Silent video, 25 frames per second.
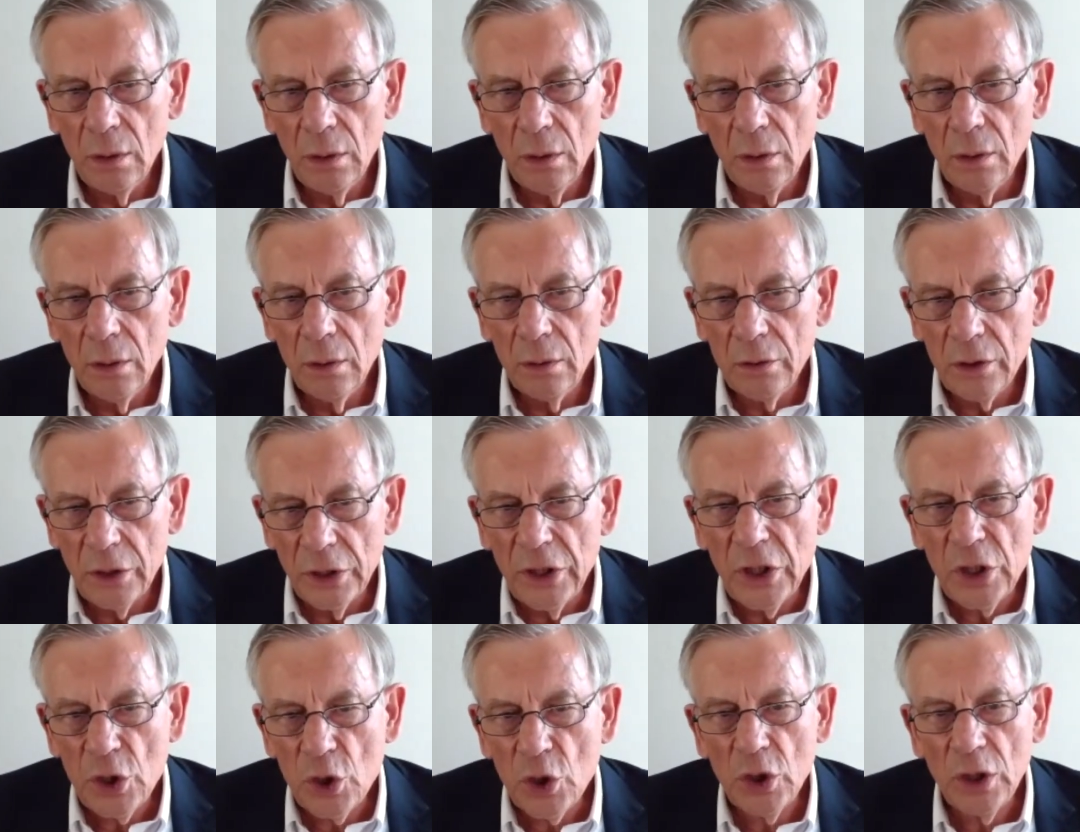
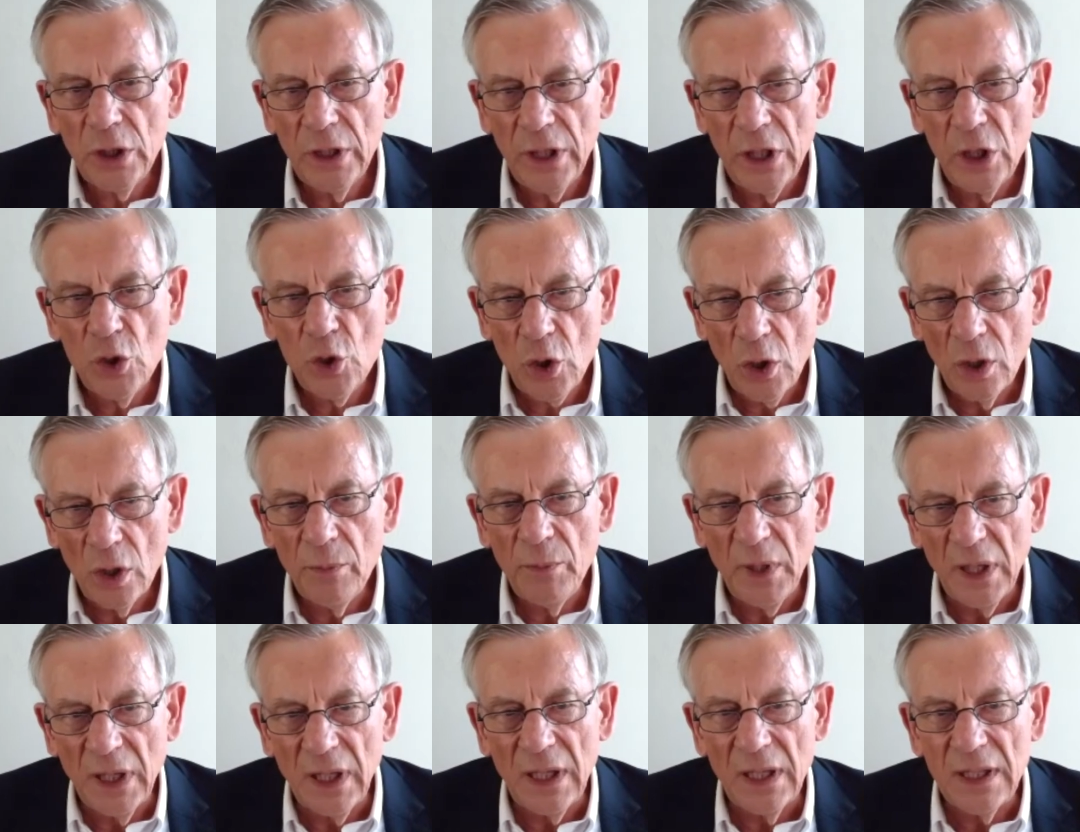traditionally in
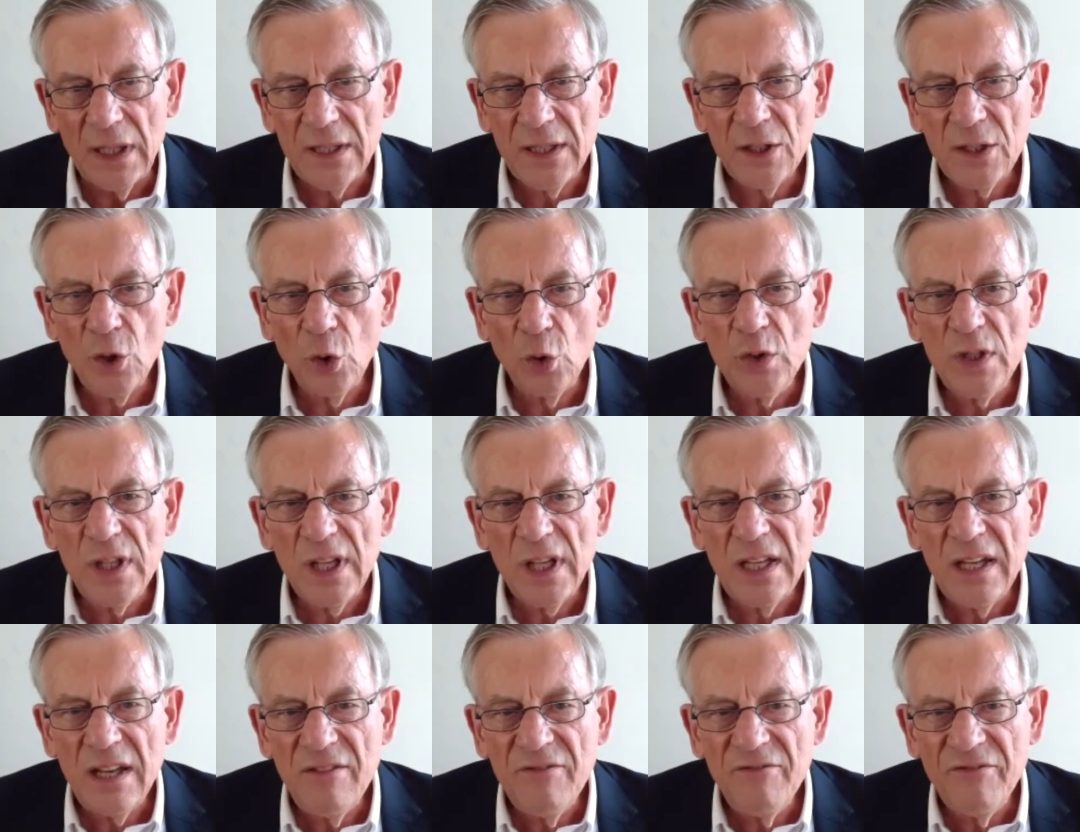Germany. So they
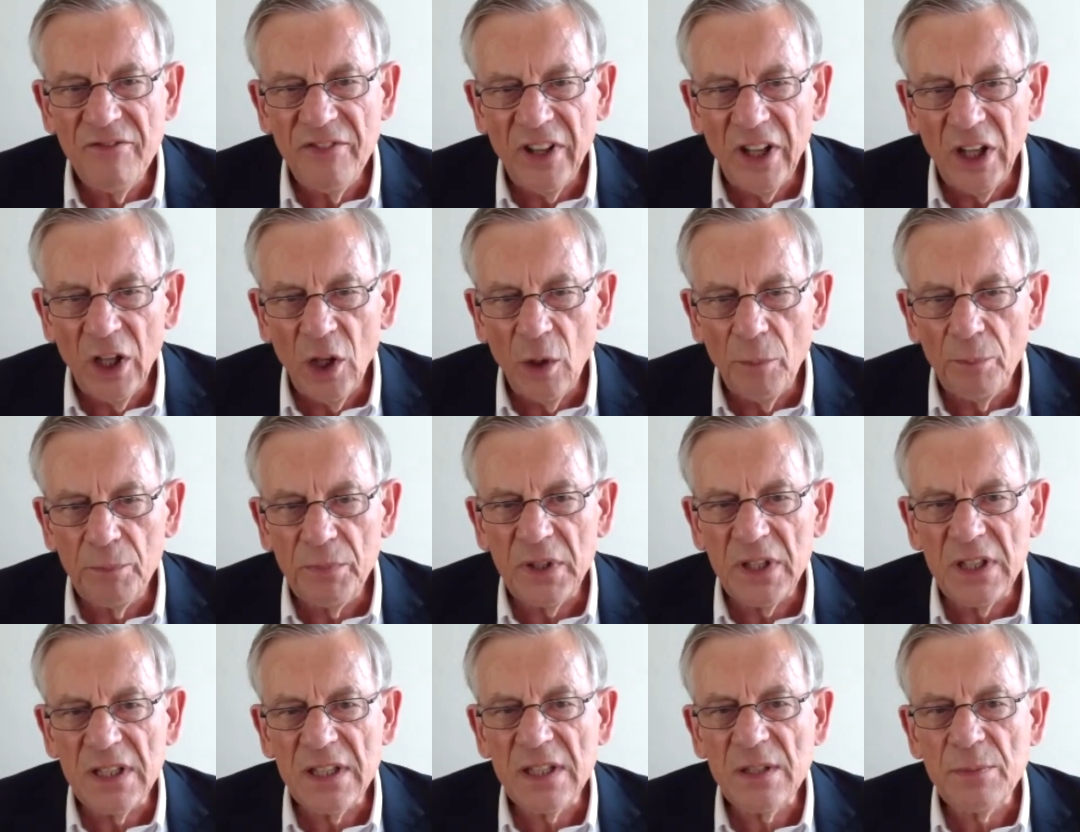developed
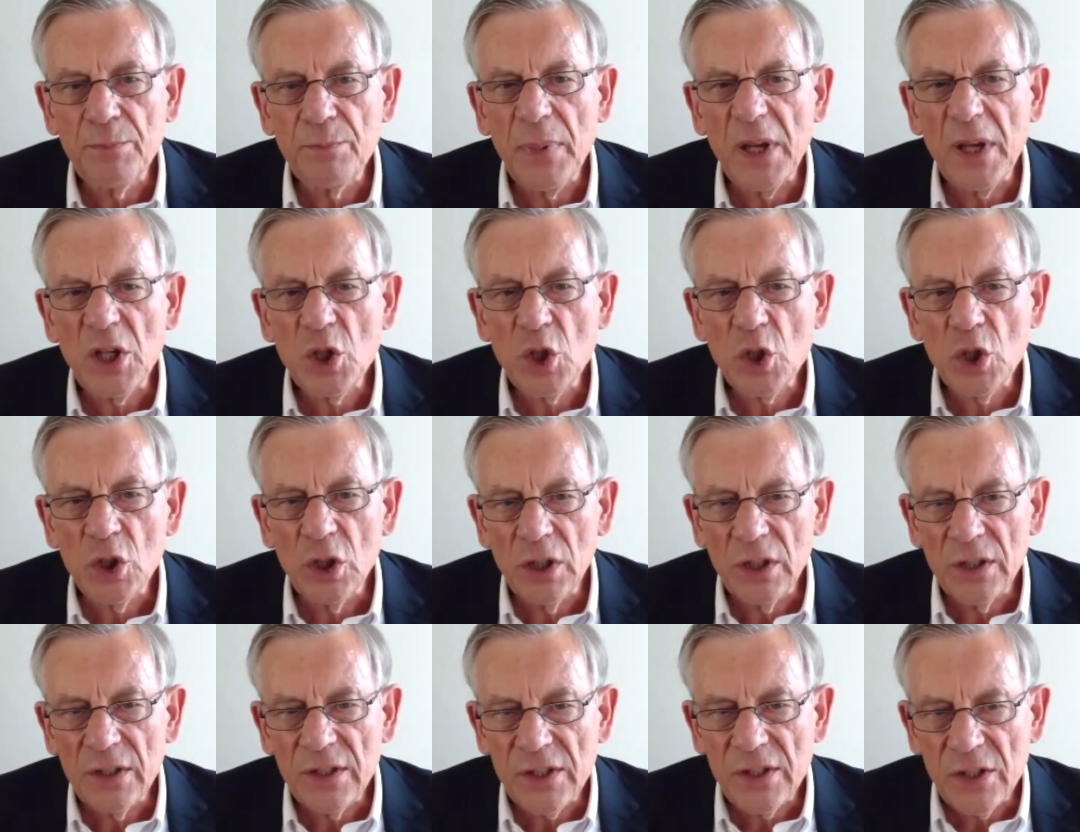a
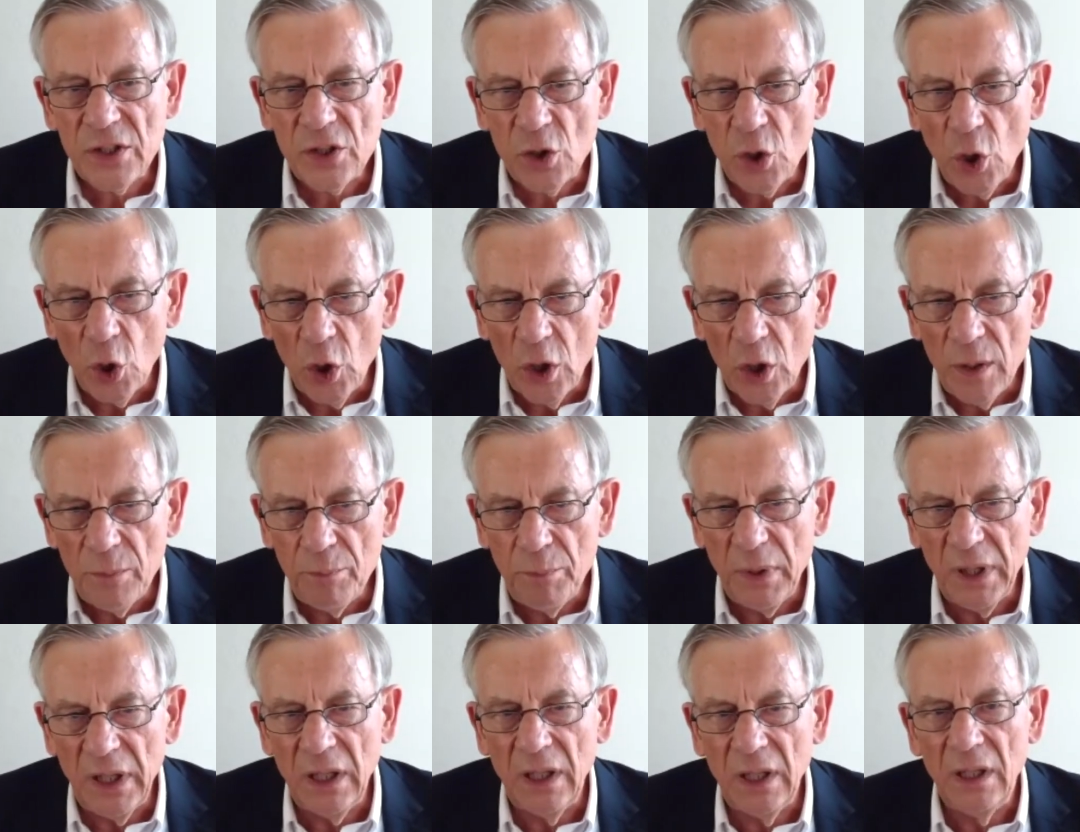special
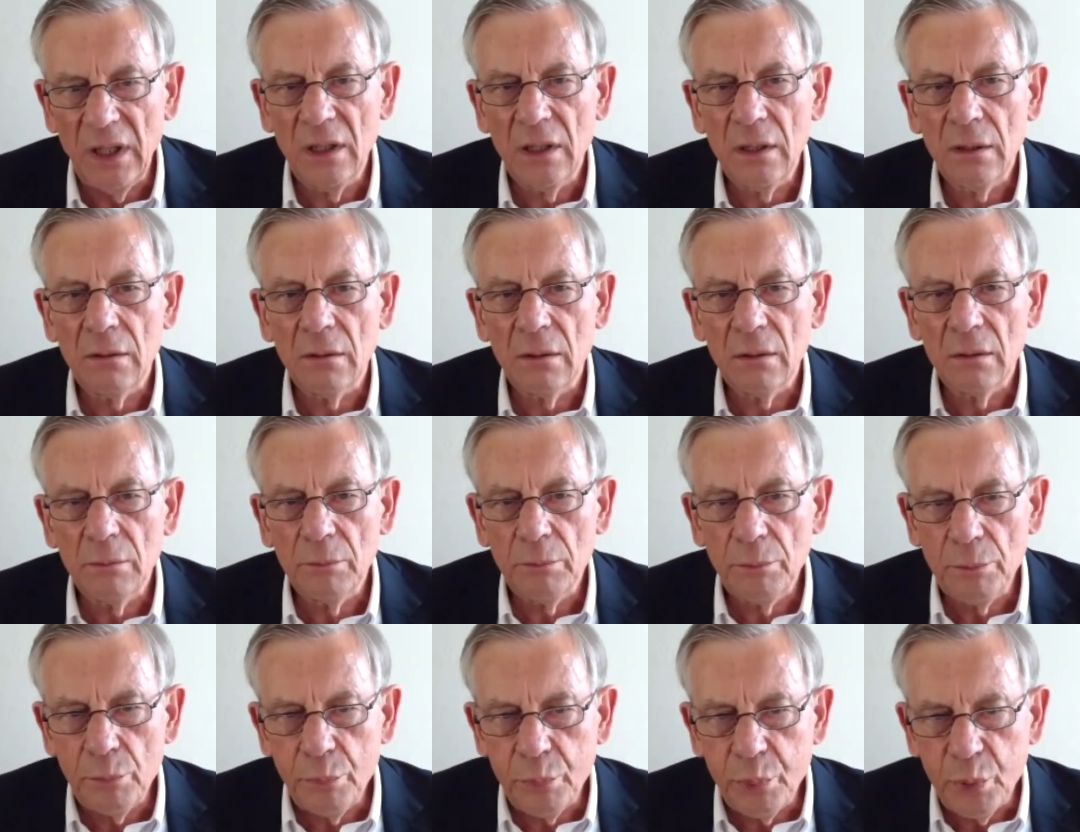soybean
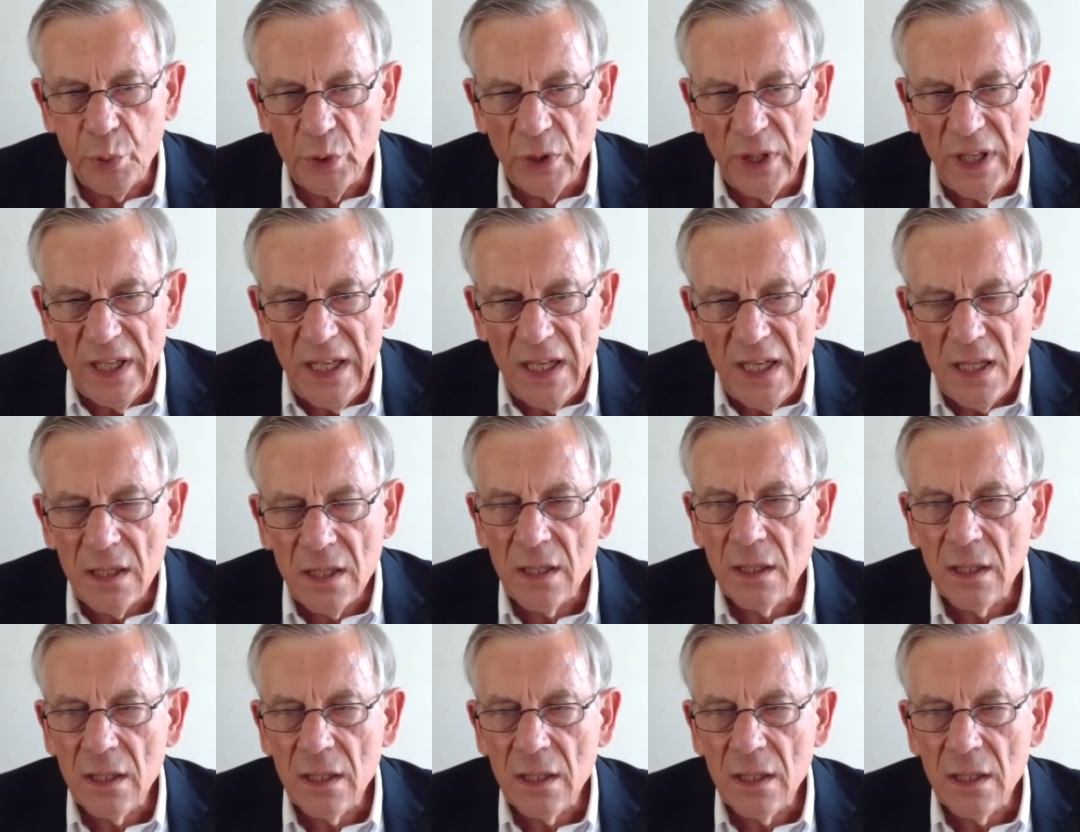breed